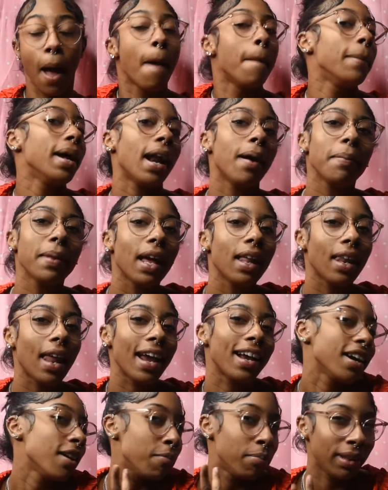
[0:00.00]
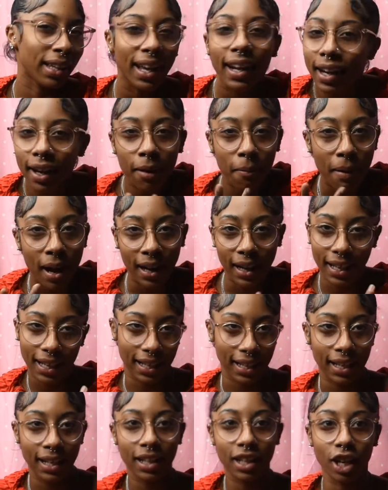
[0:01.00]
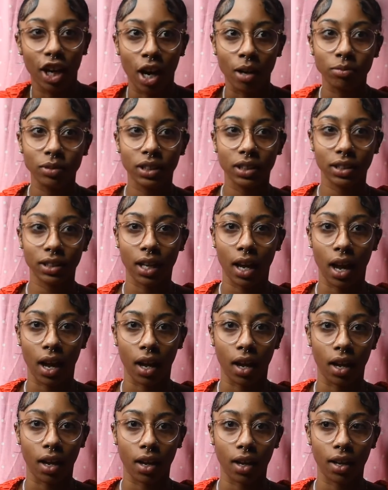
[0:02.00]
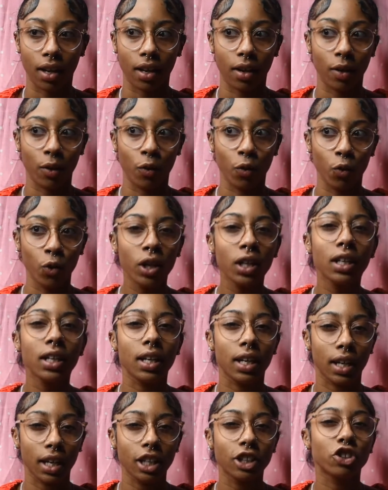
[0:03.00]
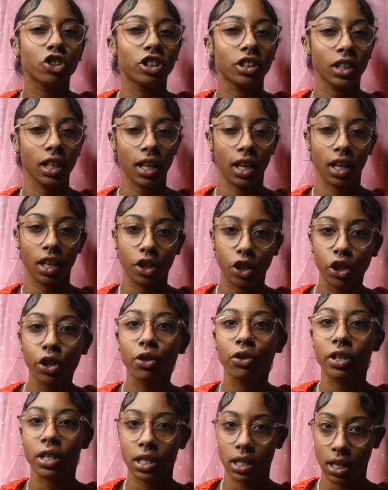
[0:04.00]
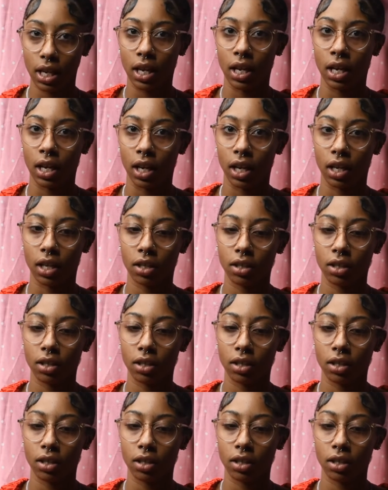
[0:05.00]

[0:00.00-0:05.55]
But I'm not like complaining about it either. I'm just like really interested and curious in it.